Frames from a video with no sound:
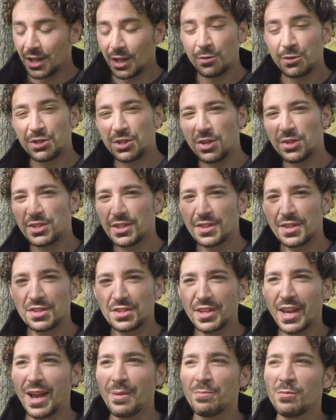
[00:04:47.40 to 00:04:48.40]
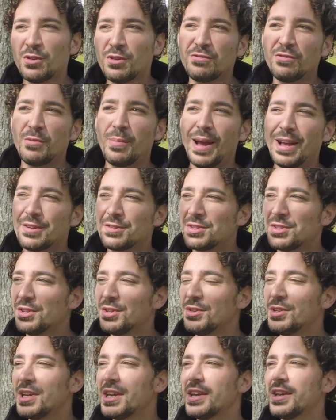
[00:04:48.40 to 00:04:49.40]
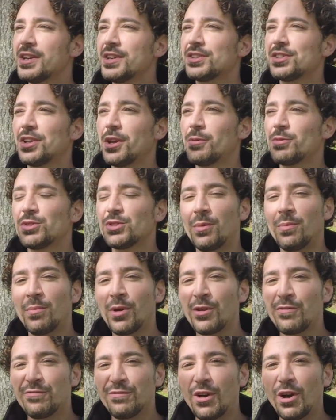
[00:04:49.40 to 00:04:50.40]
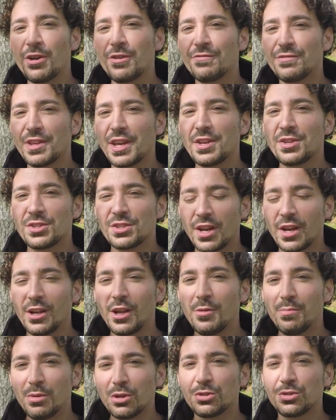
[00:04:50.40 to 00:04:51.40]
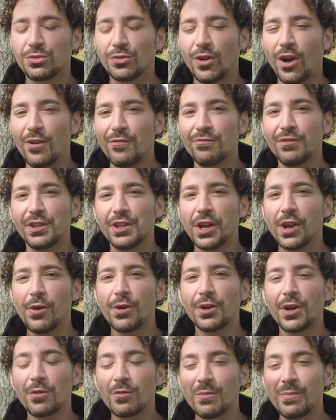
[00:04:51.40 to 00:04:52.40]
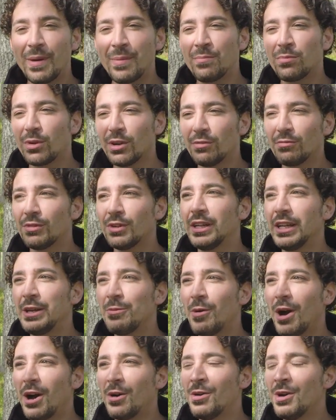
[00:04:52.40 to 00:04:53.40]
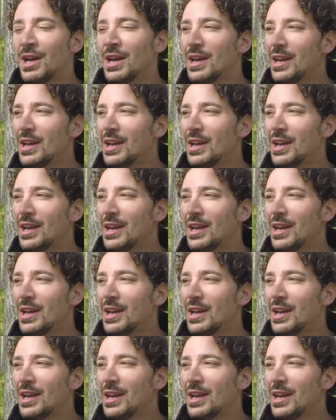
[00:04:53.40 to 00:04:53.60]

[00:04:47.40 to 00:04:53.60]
I was using this camera for about 2 years, and I was on my 5-day solo bushcraft video, and I remember it really well.